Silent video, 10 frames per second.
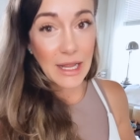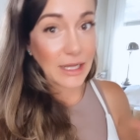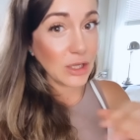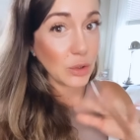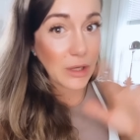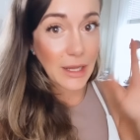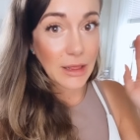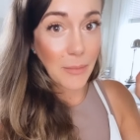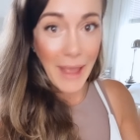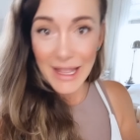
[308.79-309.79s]
including
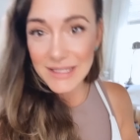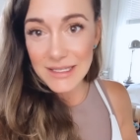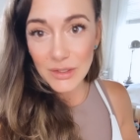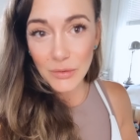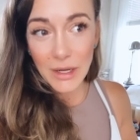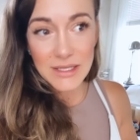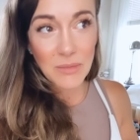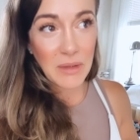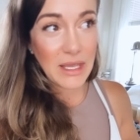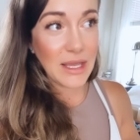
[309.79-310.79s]
the pad padsicle
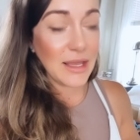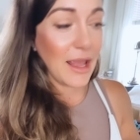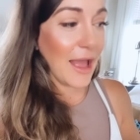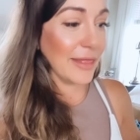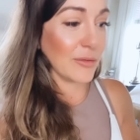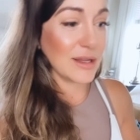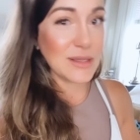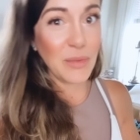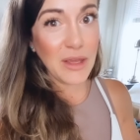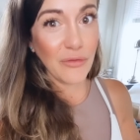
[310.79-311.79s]
recipe and the
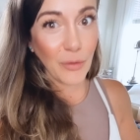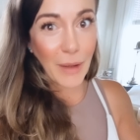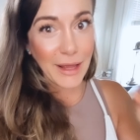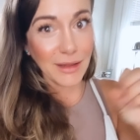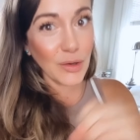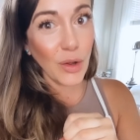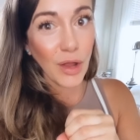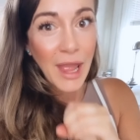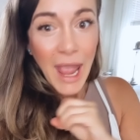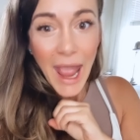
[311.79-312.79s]
recipe for my little